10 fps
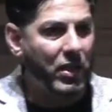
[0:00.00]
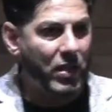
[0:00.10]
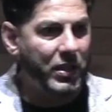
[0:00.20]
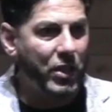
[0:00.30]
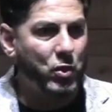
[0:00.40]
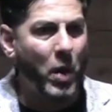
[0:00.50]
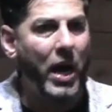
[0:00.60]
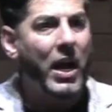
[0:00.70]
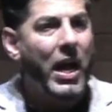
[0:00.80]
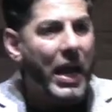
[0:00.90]
this way
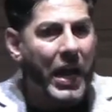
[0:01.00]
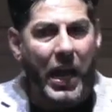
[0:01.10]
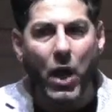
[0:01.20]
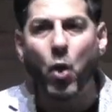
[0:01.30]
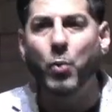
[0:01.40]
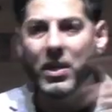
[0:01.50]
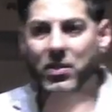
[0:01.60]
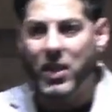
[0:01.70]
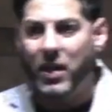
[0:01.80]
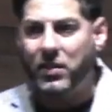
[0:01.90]
He whom the
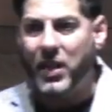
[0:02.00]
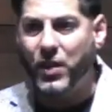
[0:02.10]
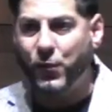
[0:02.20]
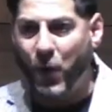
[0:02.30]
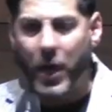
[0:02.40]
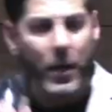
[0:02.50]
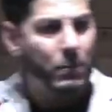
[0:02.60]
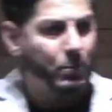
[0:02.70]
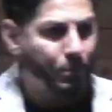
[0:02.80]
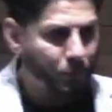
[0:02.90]
Son sets free
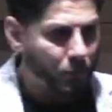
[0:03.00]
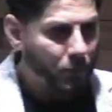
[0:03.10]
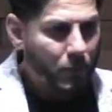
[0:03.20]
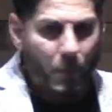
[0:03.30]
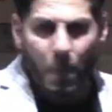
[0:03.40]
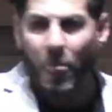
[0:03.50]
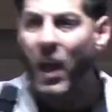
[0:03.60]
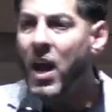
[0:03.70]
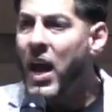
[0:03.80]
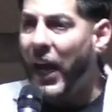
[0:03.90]

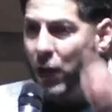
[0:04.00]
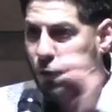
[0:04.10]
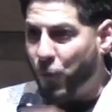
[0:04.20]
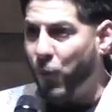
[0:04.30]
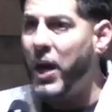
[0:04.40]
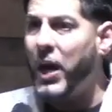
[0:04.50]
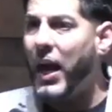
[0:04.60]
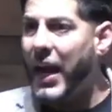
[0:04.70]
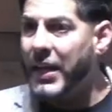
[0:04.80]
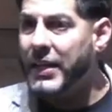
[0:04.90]
is free
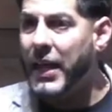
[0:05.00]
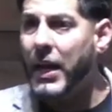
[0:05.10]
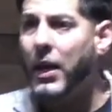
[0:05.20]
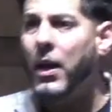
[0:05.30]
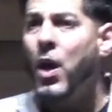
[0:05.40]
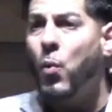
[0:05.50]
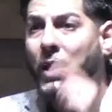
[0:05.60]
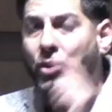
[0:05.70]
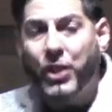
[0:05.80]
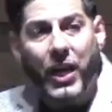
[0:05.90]
indeed. When
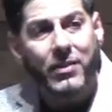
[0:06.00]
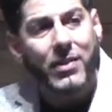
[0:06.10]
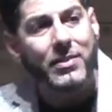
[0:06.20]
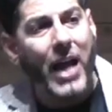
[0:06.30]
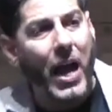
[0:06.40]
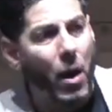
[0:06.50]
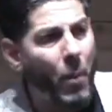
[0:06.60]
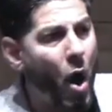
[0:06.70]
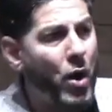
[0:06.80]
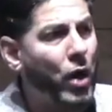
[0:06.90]
Jesus died up
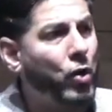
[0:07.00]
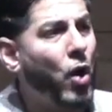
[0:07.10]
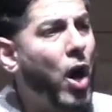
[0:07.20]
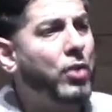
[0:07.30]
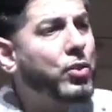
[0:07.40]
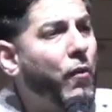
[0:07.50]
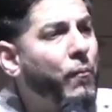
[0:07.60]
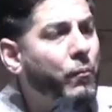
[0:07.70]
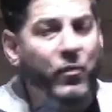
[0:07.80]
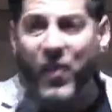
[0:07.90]
on the cross, the
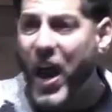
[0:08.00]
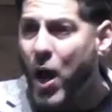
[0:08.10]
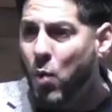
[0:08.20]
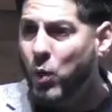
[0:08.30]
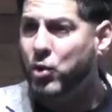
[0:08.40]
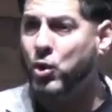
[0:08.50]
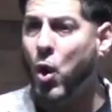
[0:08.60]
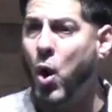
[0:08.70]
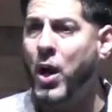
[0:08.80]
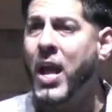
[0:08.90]
veil was
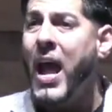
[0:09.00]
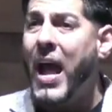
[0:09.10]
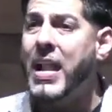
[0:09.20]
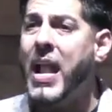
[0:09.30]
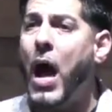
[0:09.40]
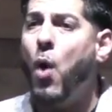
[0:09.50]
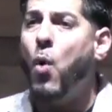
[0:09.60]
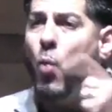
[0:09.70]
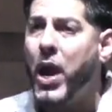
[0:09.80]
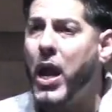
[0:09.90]
torn, and now
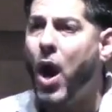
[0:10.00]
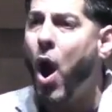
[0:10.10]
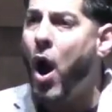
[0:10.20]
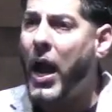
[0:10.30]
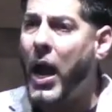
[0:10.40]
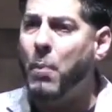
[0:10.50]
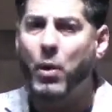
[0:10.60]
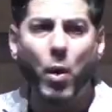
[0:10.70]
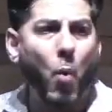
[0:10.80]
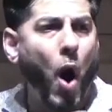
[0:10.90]
we are able to
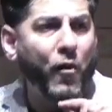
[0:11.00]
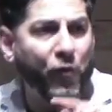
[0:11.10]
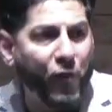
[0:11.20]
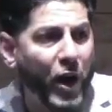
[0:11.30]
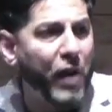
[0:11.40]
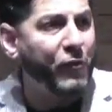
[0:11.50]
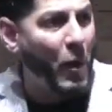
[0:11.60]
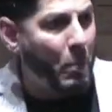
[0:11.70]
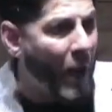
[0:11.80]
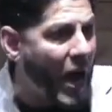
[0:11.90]
walk free from
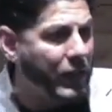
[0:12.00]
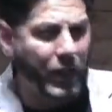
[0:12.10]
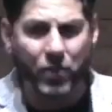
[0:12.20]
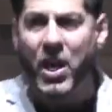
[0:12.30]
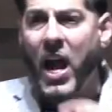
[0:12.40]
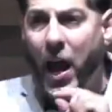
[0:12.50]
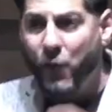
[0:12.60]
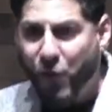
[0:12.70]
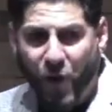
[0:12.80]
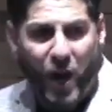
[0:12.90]
bondage and
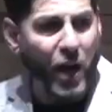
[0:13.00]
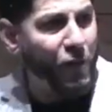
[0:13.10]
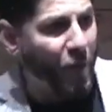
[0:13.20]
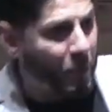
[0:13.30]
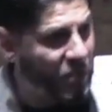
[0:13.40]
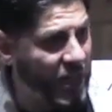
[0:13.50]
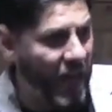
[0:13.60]
free from sin